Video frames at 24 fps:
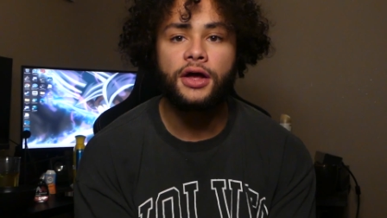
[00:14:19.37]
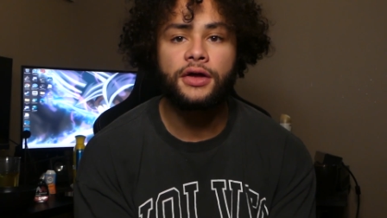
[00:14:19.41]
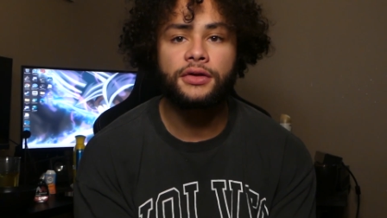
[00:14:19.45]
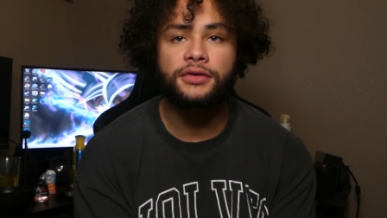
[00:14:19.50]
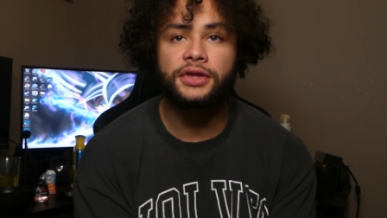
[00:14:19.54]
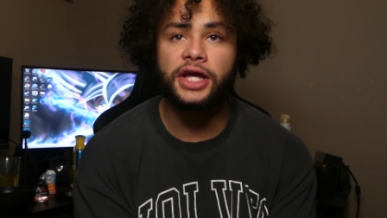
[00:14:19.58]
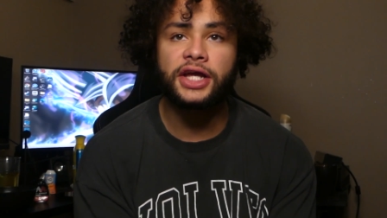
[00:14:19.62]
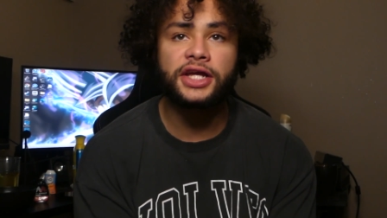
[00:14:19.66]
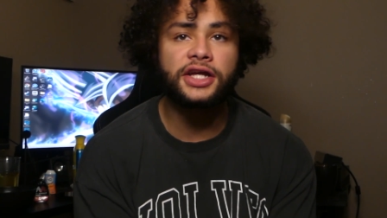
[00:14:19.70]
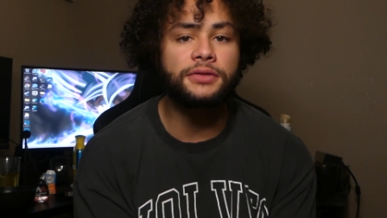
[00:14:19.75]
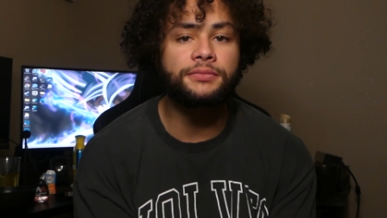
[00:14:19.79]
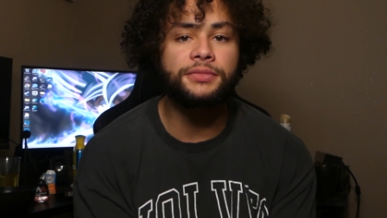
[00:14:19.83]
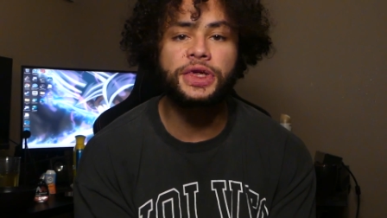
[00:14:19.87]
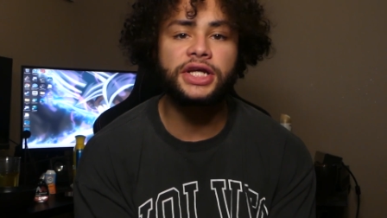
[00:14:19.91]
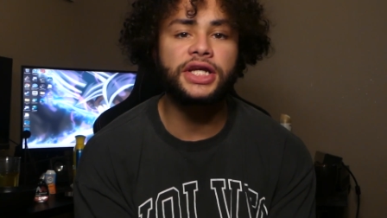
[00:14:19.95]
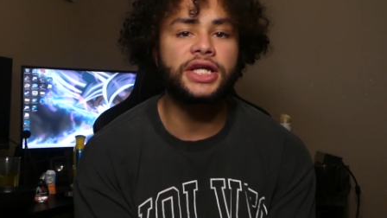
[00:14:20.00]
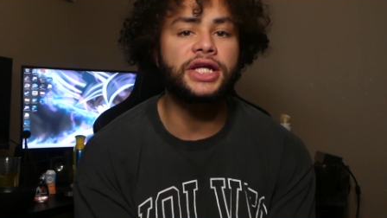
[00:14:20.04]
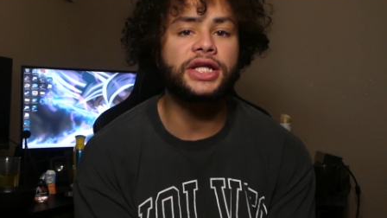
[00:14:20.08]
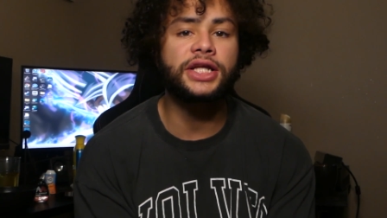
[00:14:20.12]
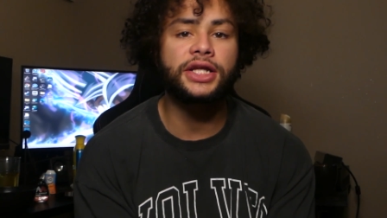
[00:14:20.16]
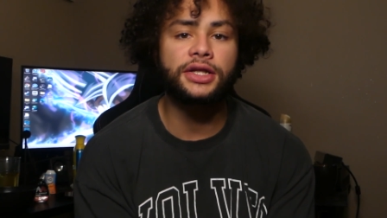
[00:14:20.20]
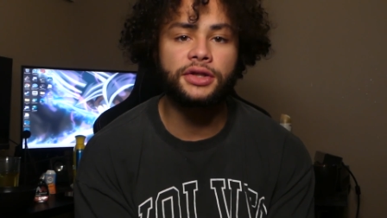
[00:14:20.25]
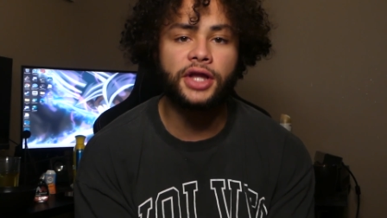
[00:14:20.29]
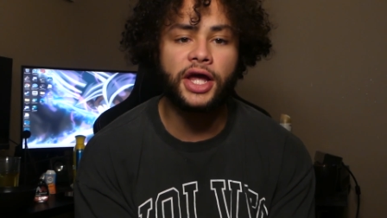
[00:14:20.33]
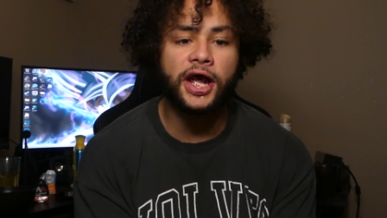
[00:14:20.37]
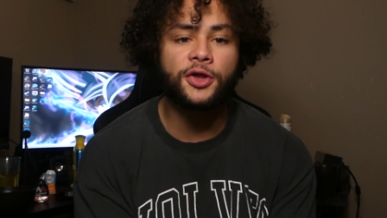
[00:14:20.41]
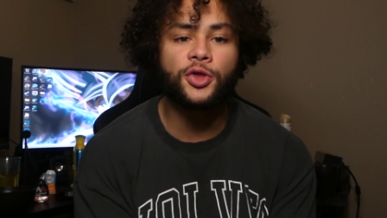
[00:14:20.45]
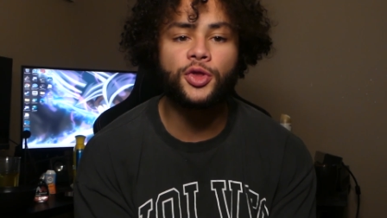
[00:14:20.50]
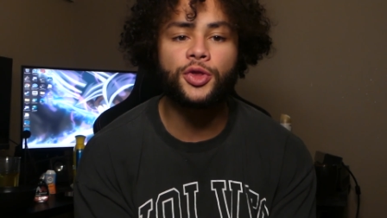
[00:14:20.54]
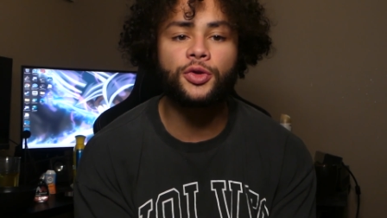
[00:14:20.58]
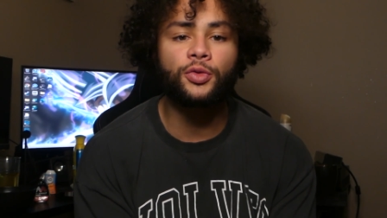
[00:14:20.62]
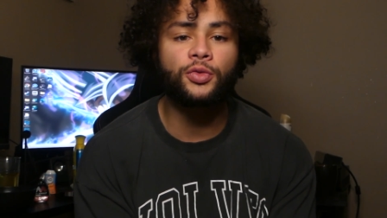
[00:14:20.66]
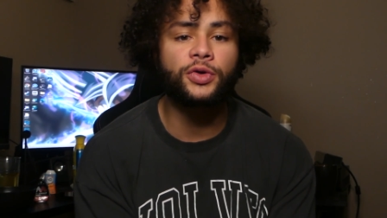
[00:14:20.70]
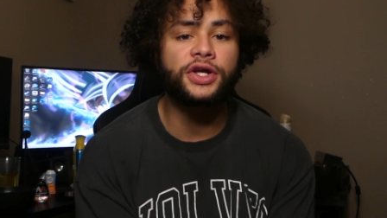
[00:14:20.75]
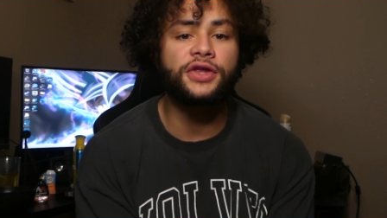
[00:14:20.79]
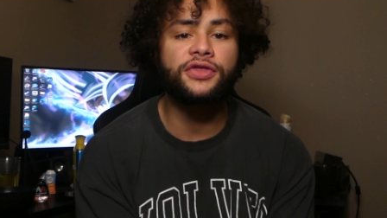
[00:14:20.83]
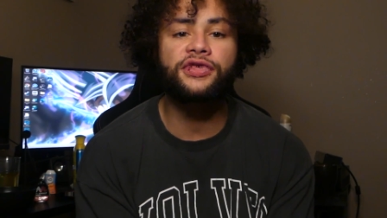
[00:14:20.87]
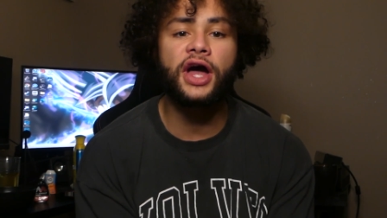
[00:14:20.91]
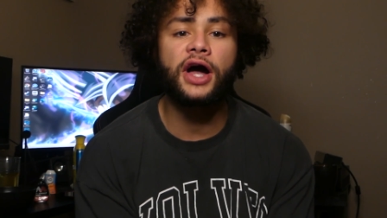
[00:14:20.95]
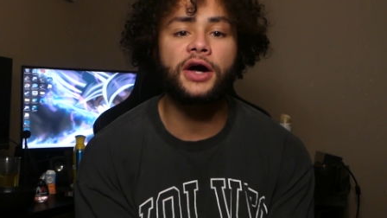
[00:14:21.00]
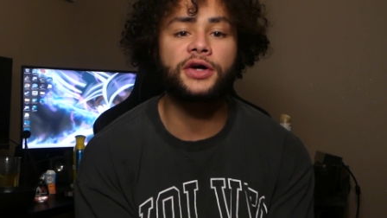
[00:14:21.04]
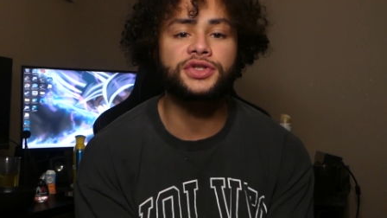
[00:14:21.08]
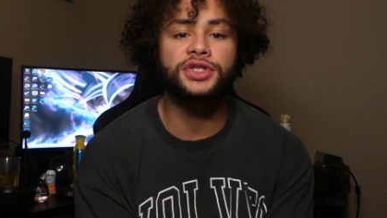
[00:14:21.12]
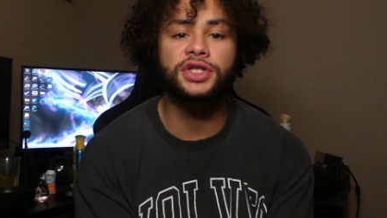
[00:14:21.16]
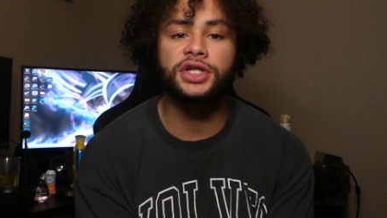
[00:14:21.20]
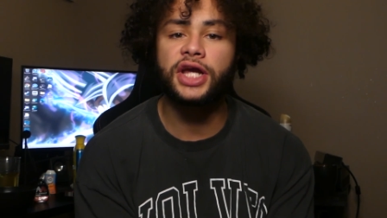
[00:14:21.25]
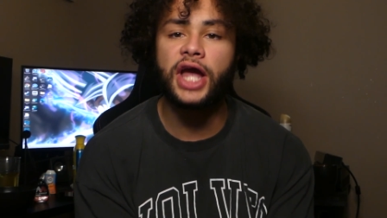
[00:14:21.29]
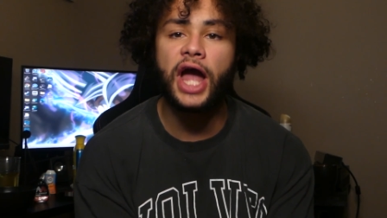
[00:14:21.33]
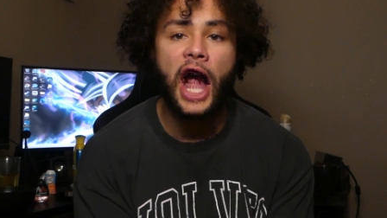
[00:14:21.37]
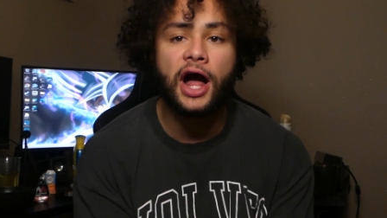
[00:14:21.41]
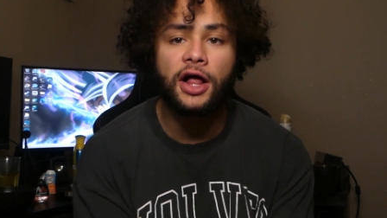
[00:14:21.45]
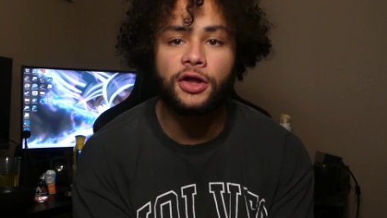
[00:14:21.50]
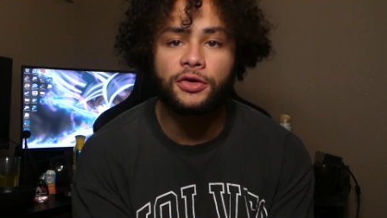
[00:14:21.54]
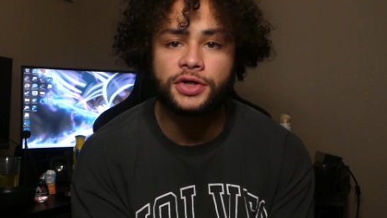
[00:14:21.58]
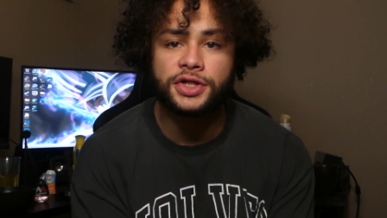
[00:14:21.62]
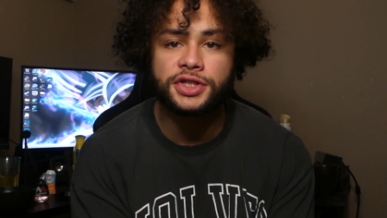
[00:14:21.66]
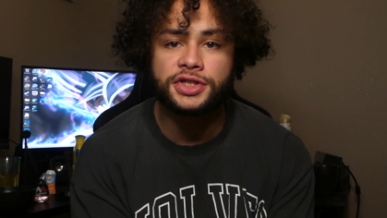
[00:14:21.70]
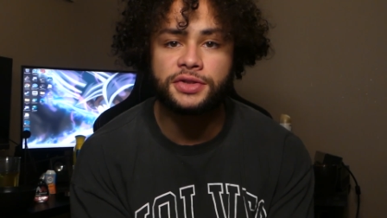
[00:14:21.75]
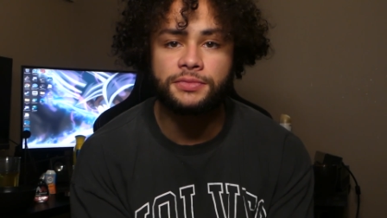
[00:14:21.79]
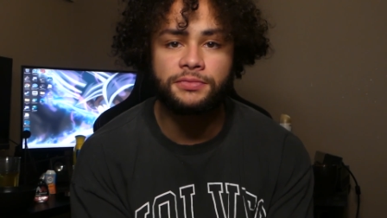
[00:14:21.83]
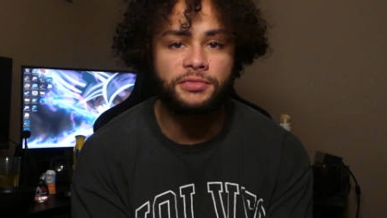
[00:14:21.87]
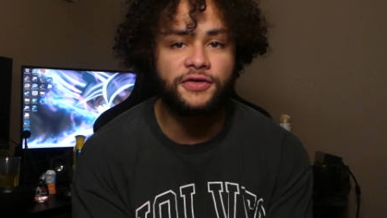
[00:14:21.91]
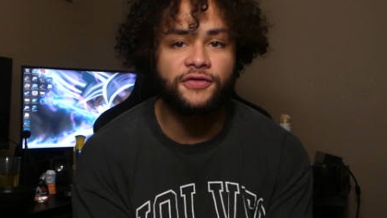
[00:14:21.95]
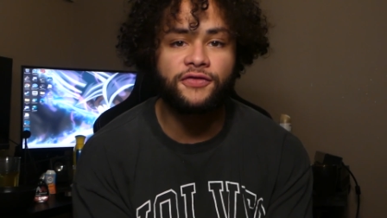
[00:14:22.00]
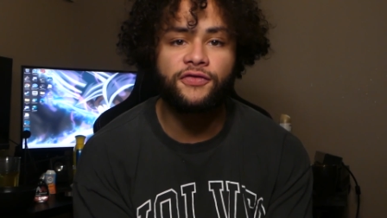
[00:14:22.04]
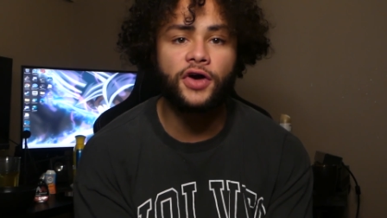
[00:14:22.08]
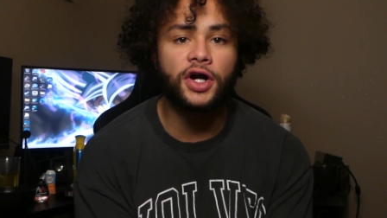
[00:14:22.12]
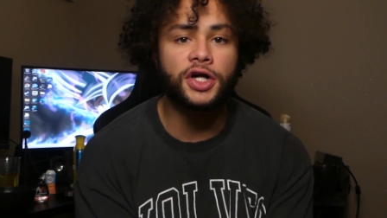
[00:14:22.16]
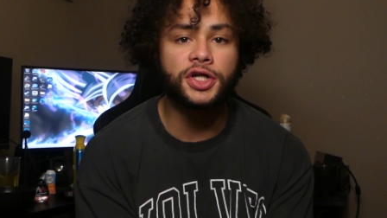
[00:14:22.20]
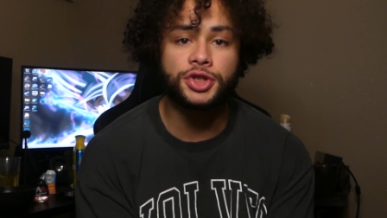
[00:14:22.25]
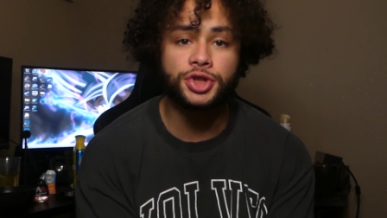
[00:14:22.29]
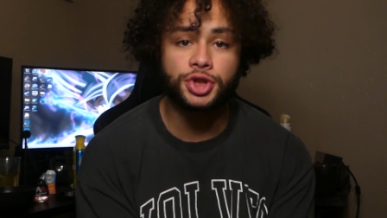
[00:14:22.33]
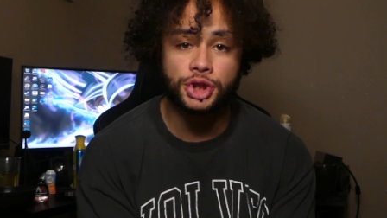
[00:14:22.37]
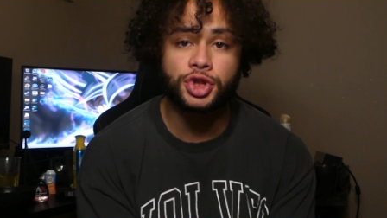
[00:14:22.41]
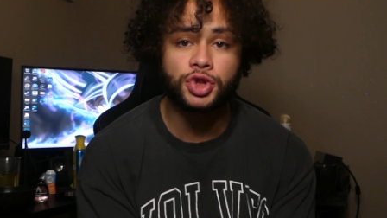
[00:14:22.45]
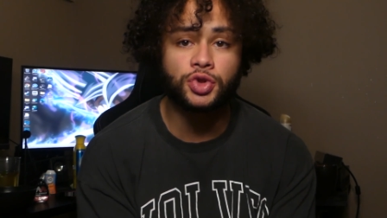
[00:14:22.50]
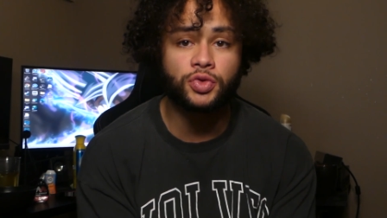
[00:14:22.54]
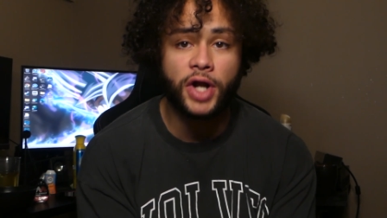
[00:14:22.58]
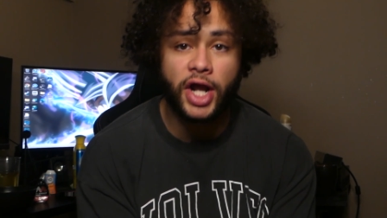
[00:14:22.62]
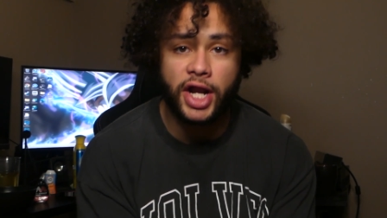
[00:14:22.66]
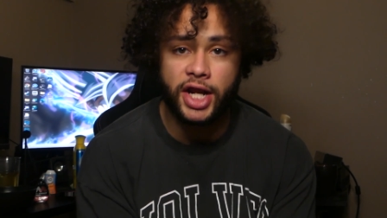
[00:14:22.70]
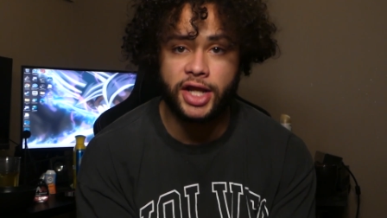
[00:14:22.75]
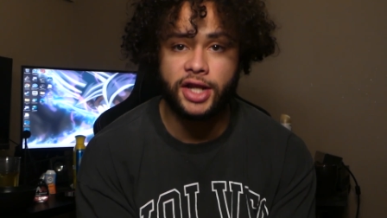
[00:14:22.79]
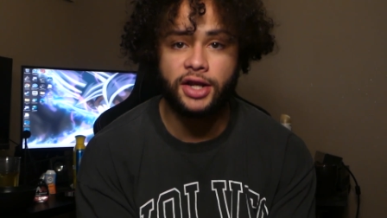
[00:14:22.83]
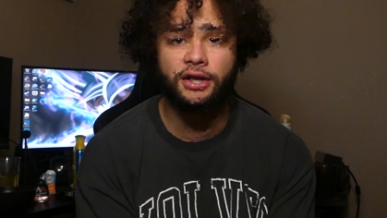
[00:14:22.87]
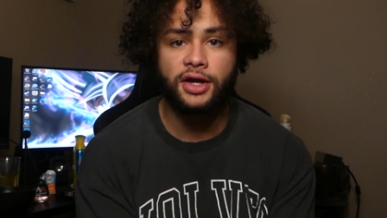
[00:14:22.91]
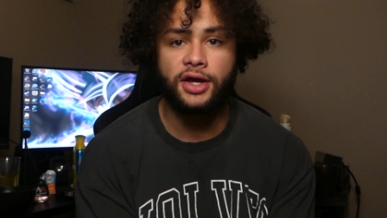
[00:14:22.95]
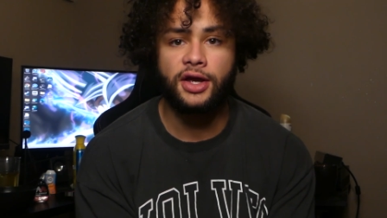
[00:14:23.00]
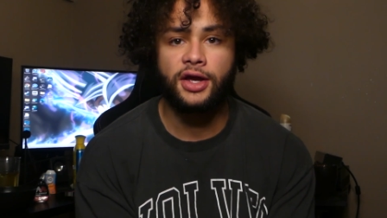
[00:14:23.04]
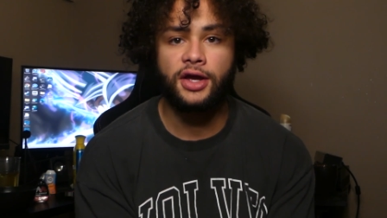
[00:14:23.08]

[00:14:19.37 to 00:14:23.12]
they can be eating, like, 3,000 calories and be fucking shredded.